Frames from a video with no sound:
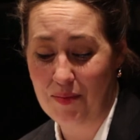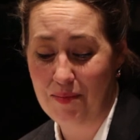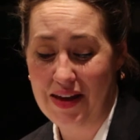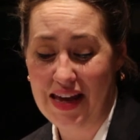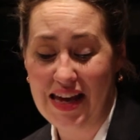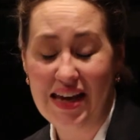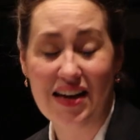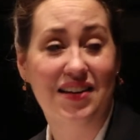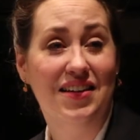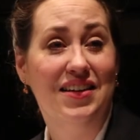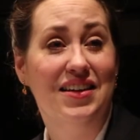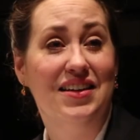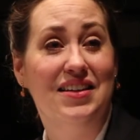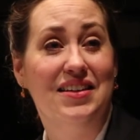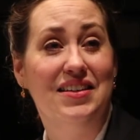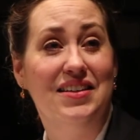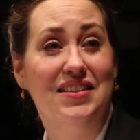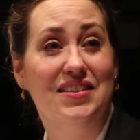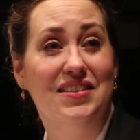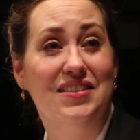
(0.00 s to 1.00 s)
to me.
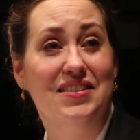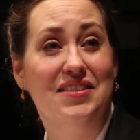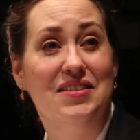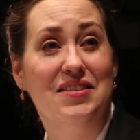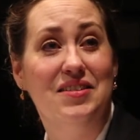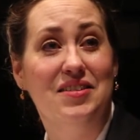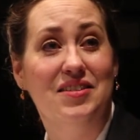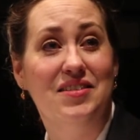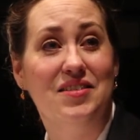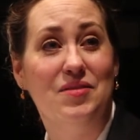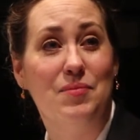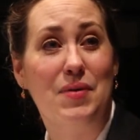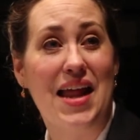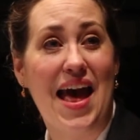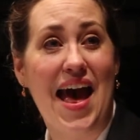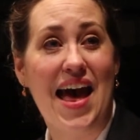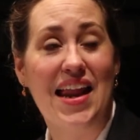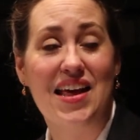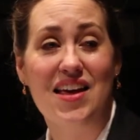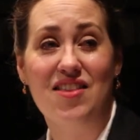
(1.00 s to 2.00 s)
But
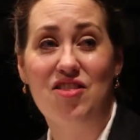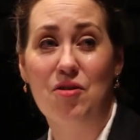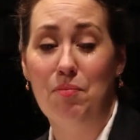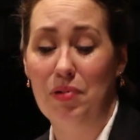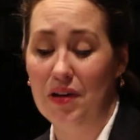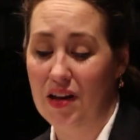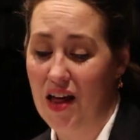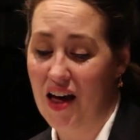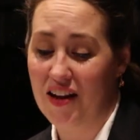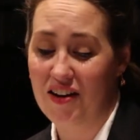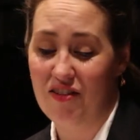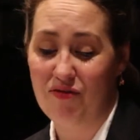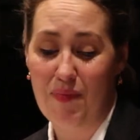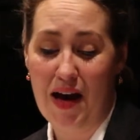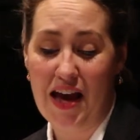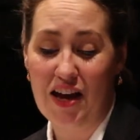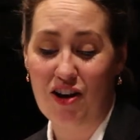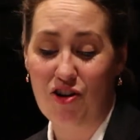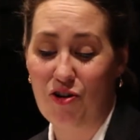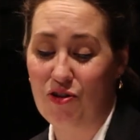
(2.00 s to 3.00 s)
had he the blood of
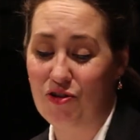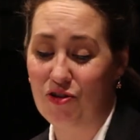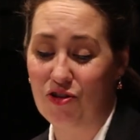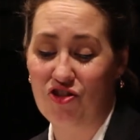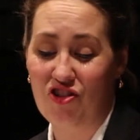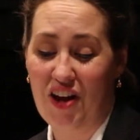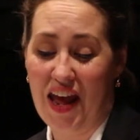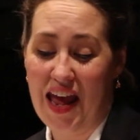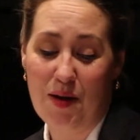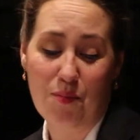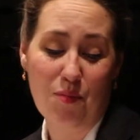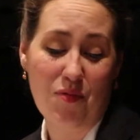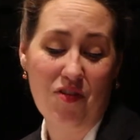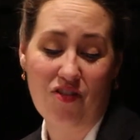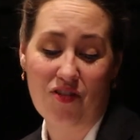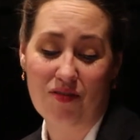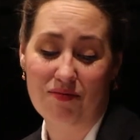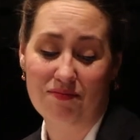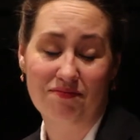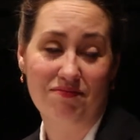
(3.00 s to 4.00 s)
my Colonel James?
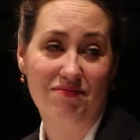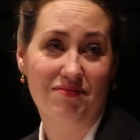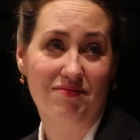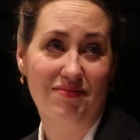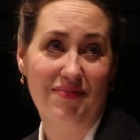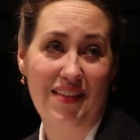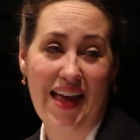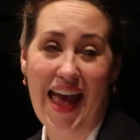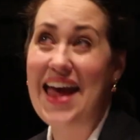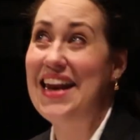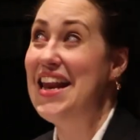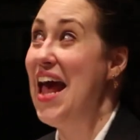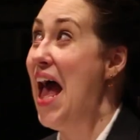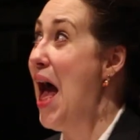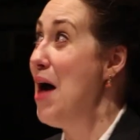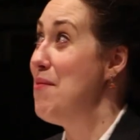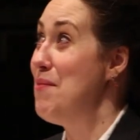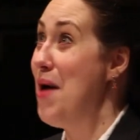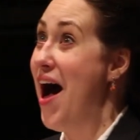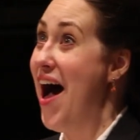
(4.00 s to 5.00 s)
And
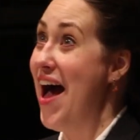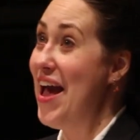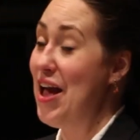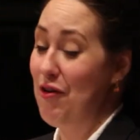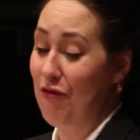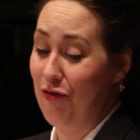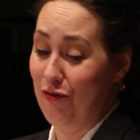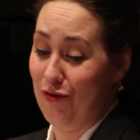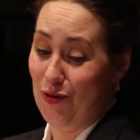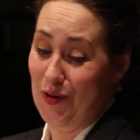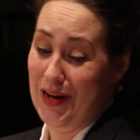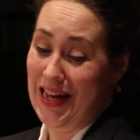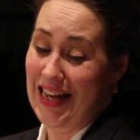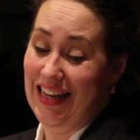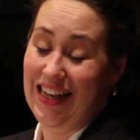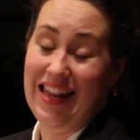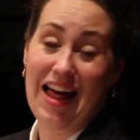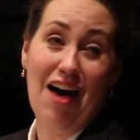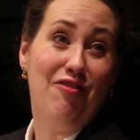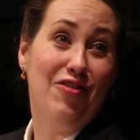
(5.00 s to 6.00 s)
am I a
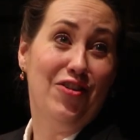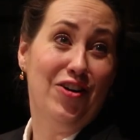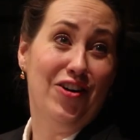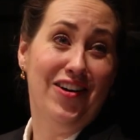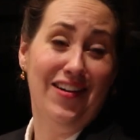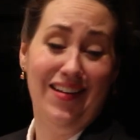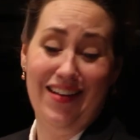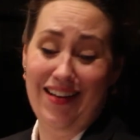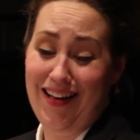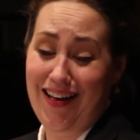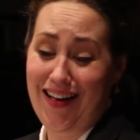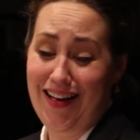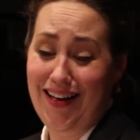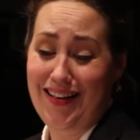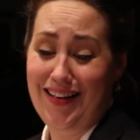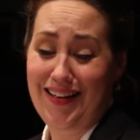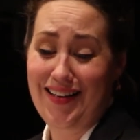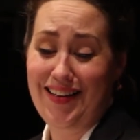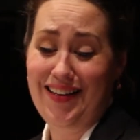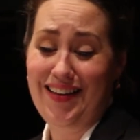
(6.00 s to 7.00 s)
free lover?
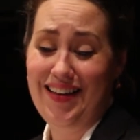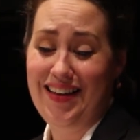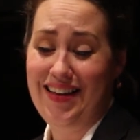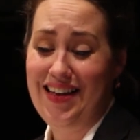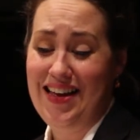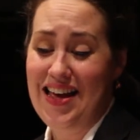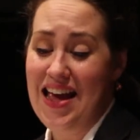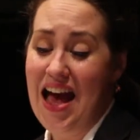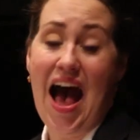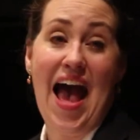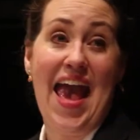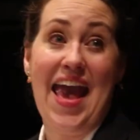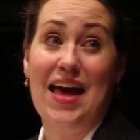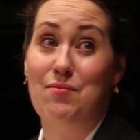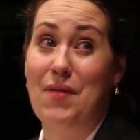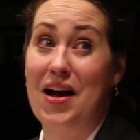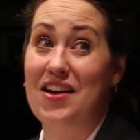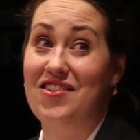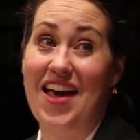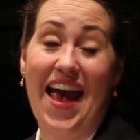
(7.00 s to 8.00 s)
I
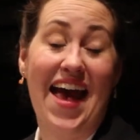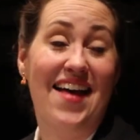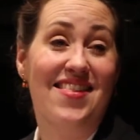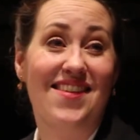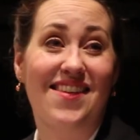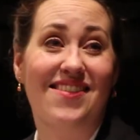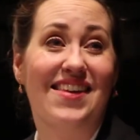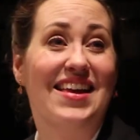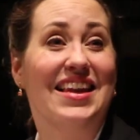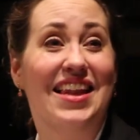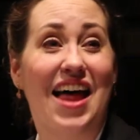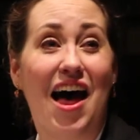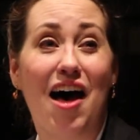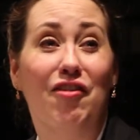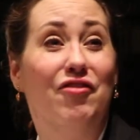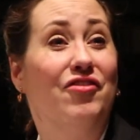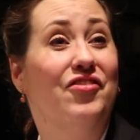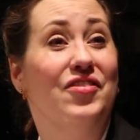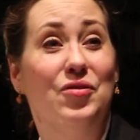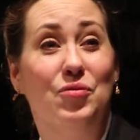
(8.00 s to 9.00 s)
had my chances at
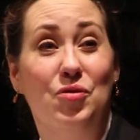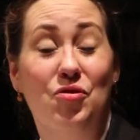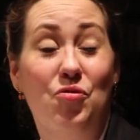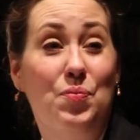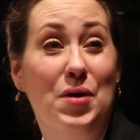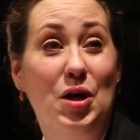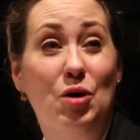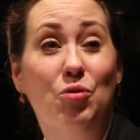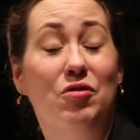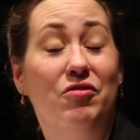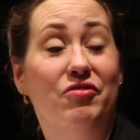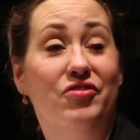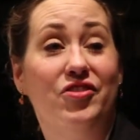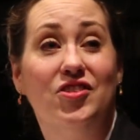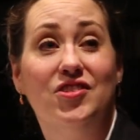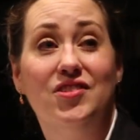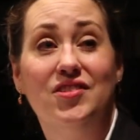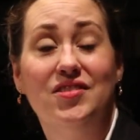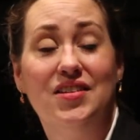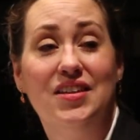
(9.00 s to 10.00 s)
love. It was
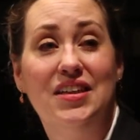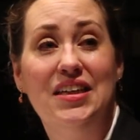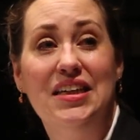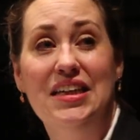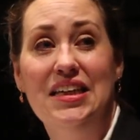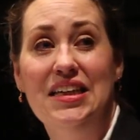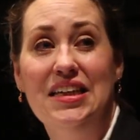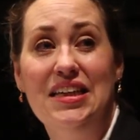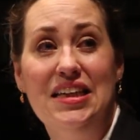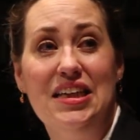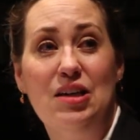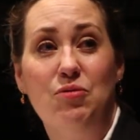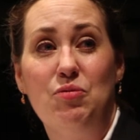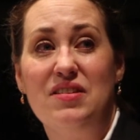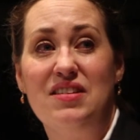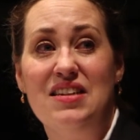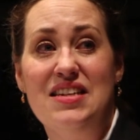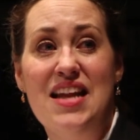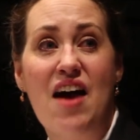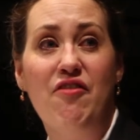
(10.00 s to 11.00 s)
beautiful. It
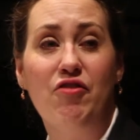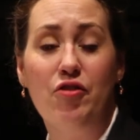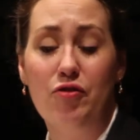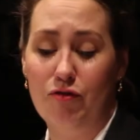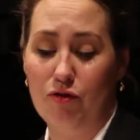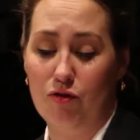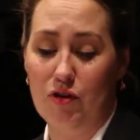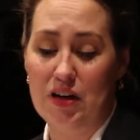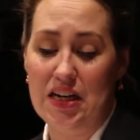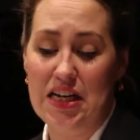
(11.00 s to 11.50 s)
was never